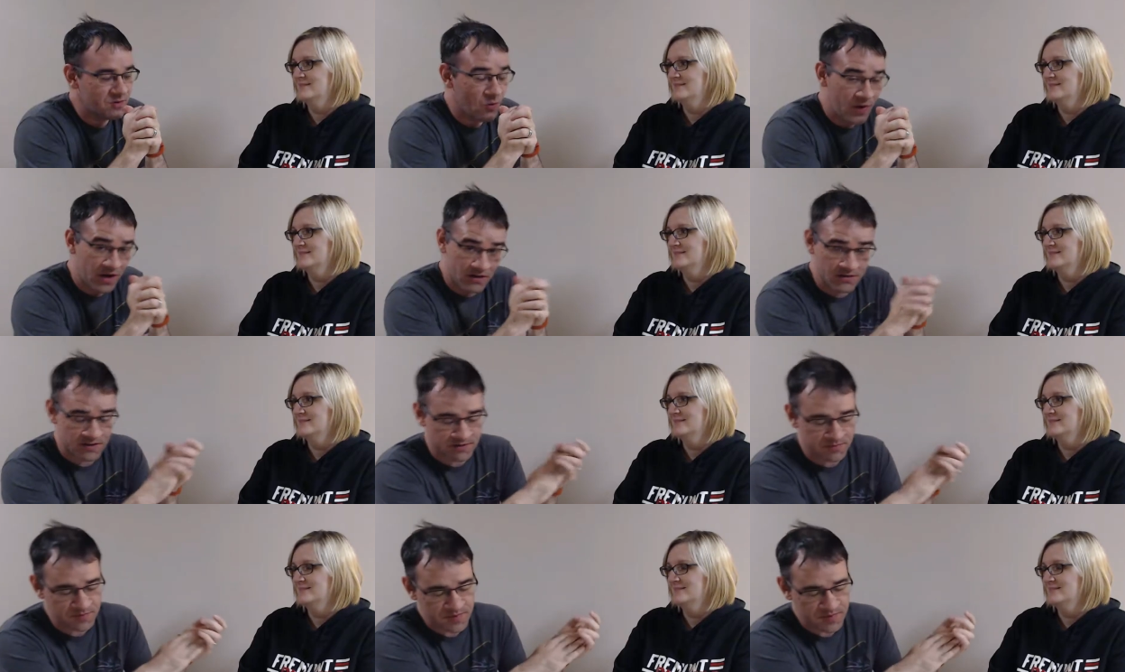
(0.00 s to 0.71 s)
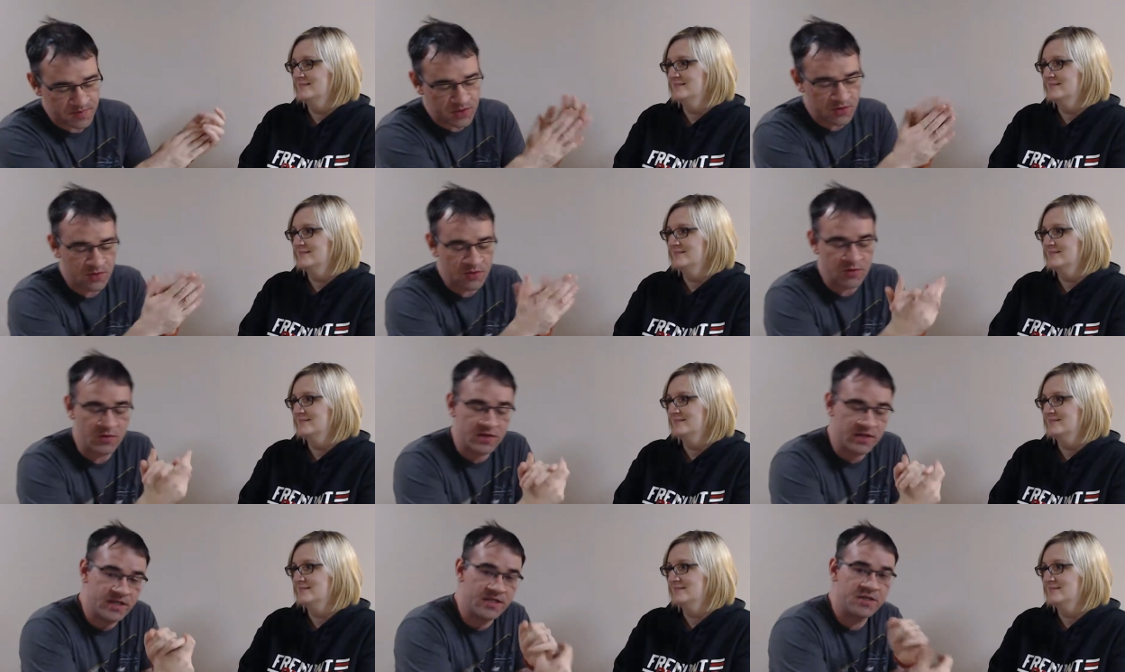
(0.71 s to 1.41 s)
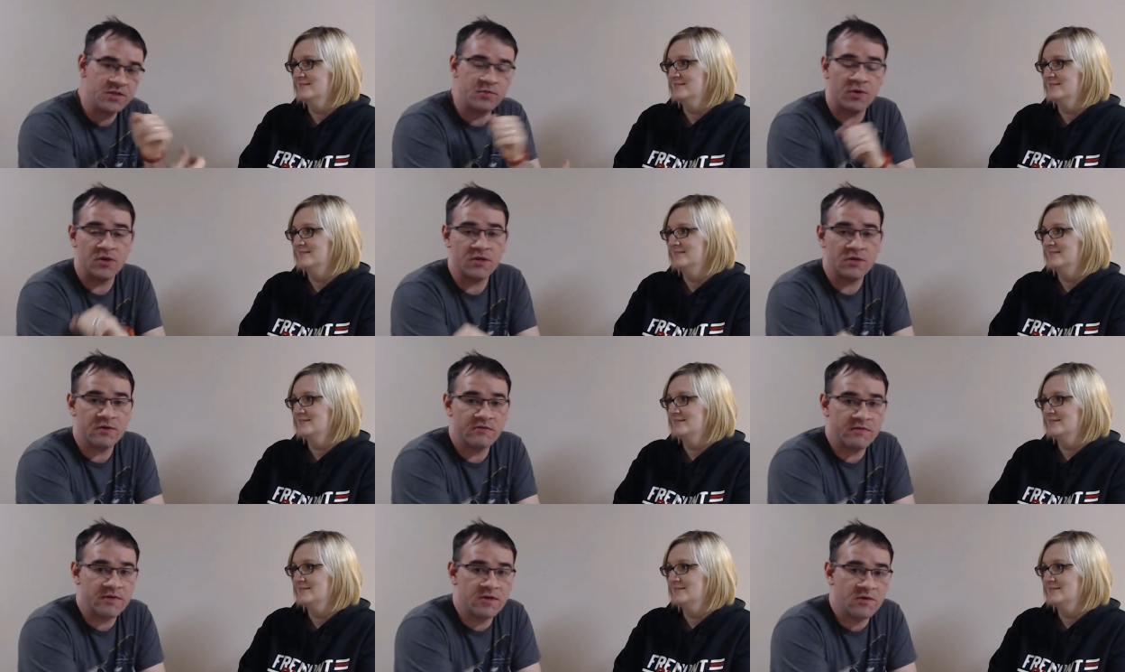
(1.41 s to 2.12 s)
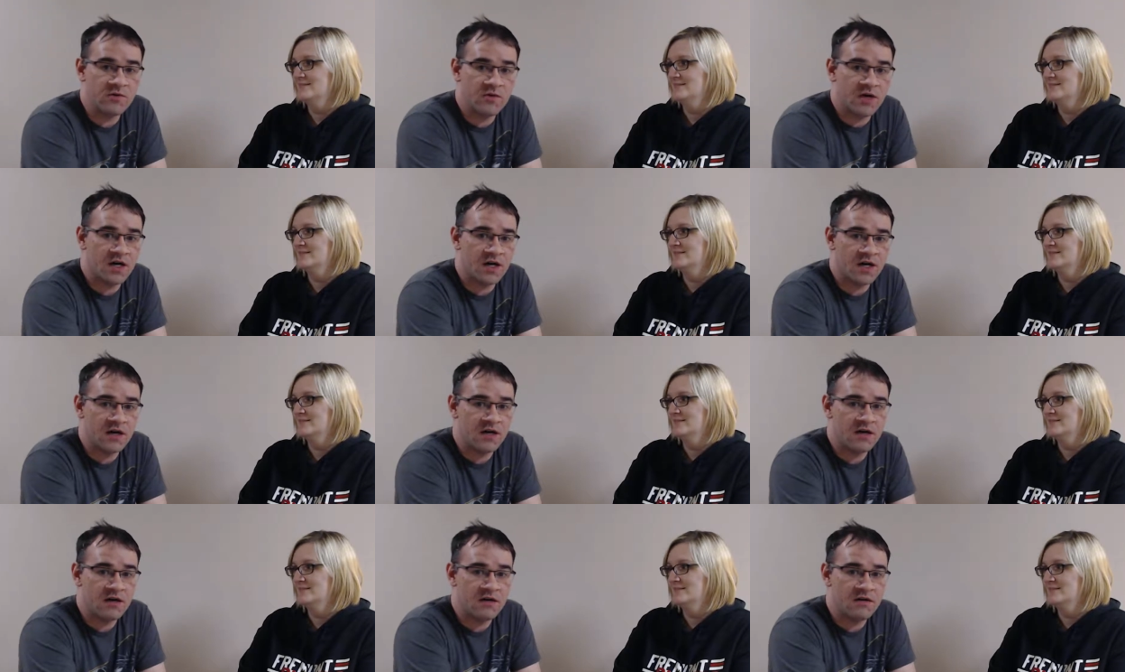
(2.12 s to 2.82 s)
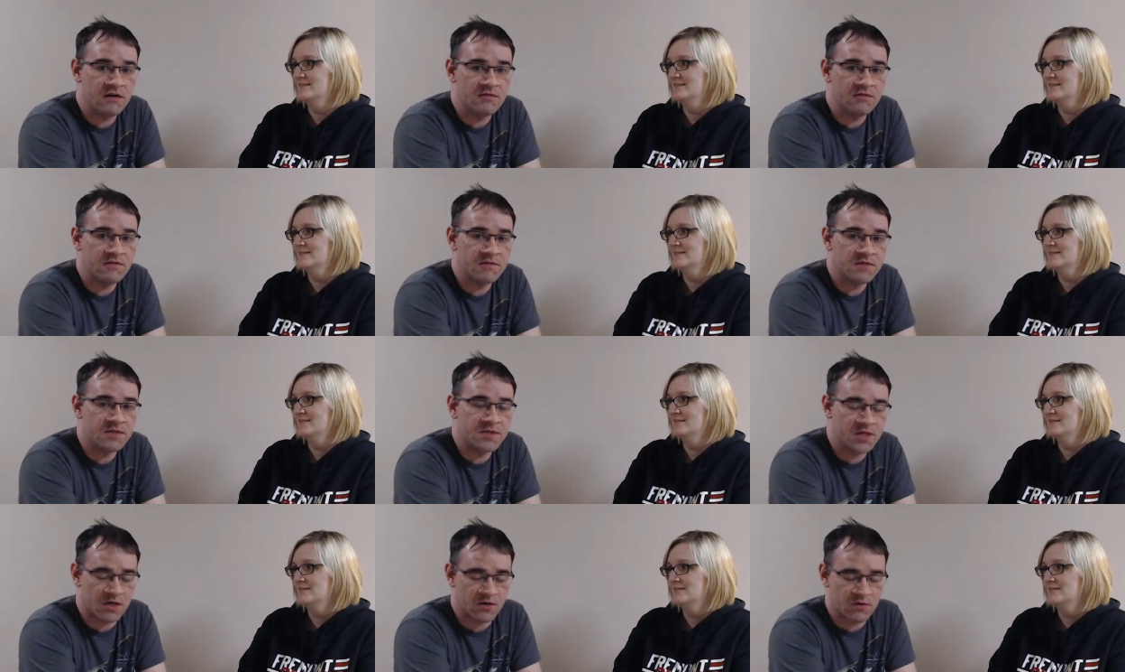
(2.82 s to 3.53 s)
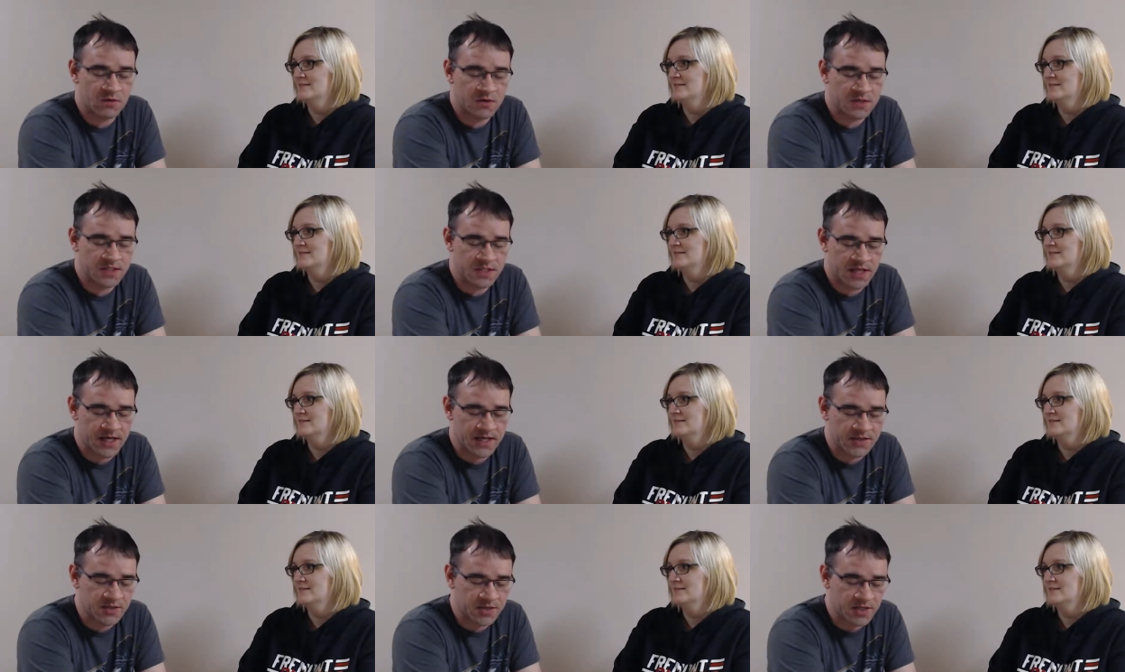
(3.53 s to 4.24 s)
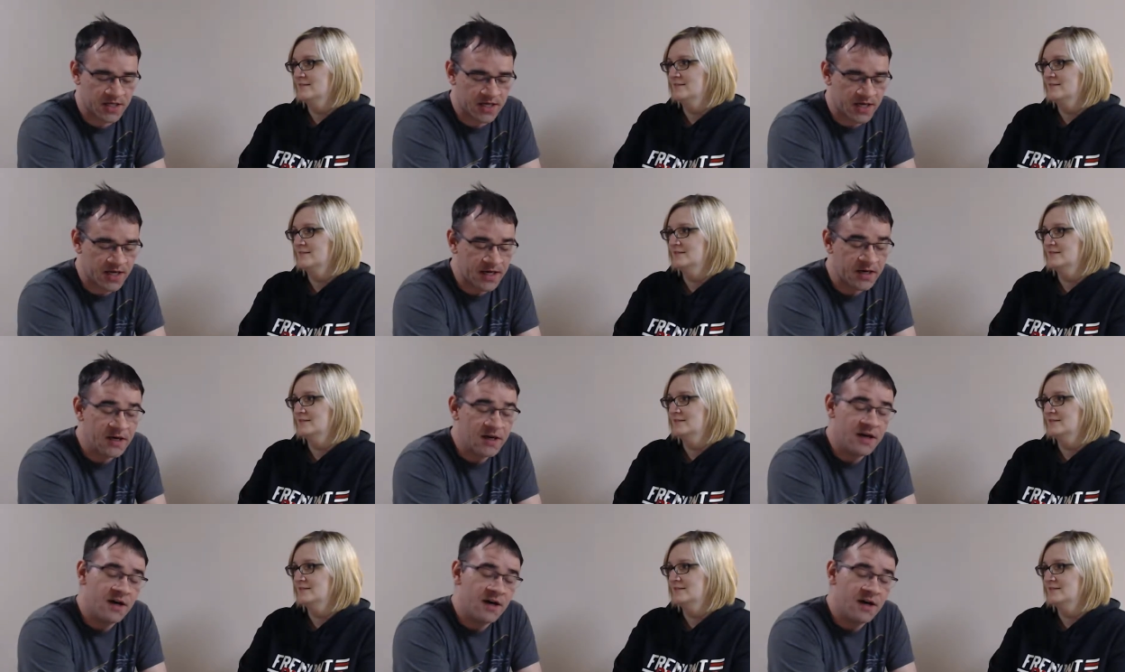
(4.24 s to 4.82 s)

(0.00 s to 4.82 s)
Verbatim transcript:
Speaker 1: Welcome to the spoiler review of Star Wars The Last Jedi.